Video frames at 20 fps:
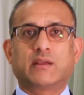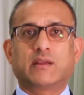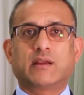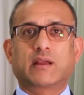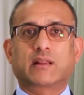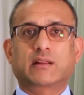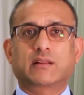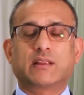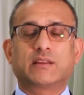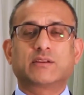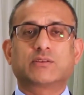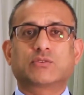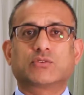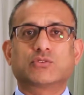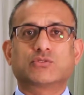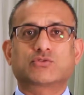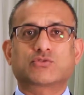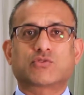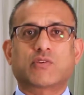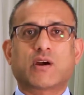and
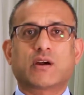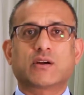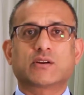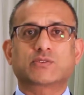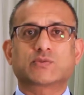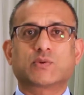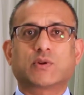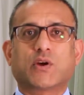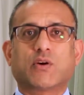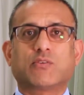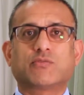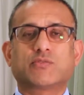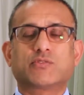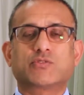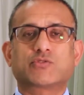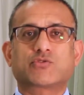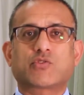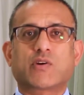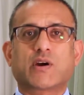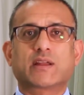clinical trials will often
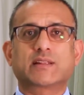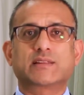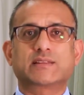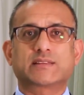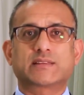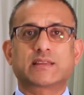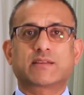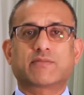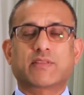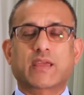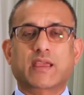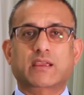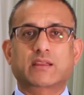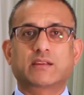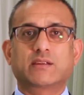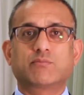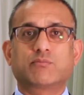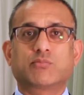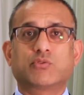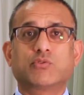try and see if they
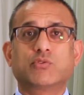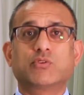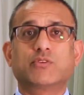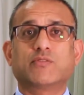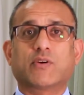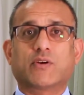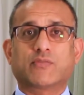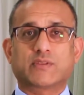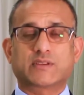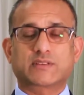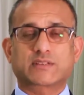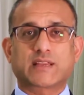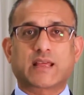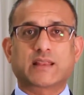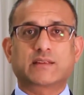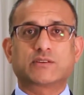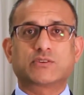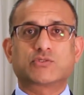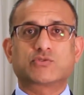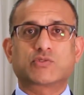can improve on the
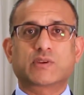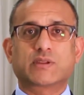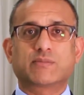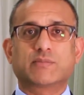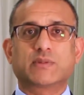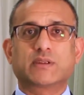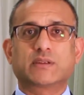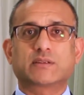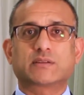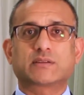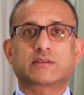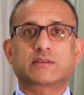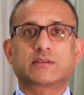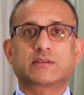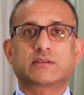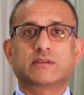standard treatment.